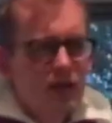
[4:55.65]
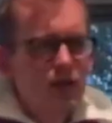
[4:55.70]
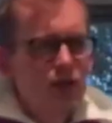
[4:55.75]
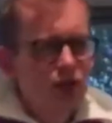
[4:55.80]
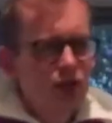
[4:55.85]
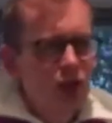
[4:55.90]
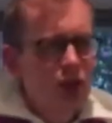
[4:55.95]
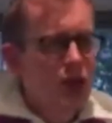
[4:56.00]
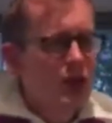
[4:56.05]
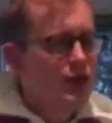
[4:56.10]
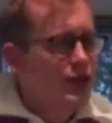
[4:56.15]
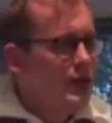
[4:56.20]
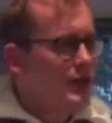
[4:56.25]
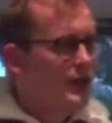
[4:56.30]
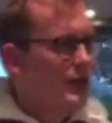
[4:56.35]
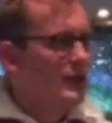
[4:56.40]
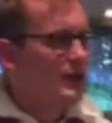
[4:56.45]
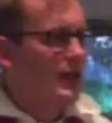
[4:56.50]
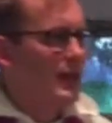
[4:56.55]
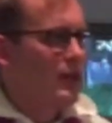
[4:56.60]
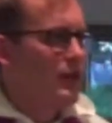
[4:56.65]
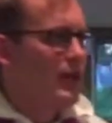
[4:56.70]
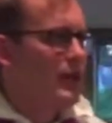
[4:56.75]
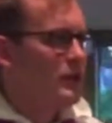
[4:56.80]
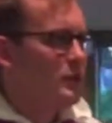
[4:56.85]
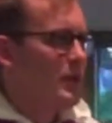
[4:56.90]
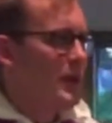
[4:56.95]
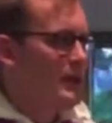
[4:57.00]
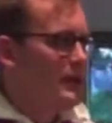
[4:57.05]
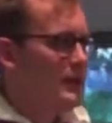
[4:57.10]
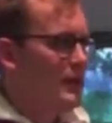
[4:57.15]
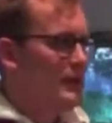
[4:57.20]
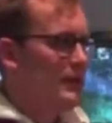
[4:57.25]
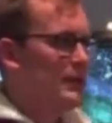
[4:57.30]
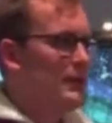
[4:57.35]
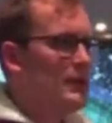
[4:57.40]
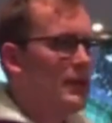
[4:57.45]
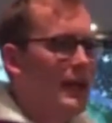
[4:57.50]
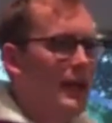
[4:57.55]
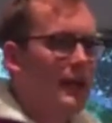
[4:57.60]
church is a serious
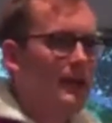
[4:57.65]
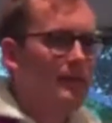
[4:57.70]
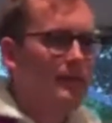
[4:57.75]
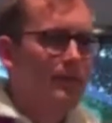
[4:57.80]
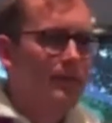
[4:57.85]
business, isn't it?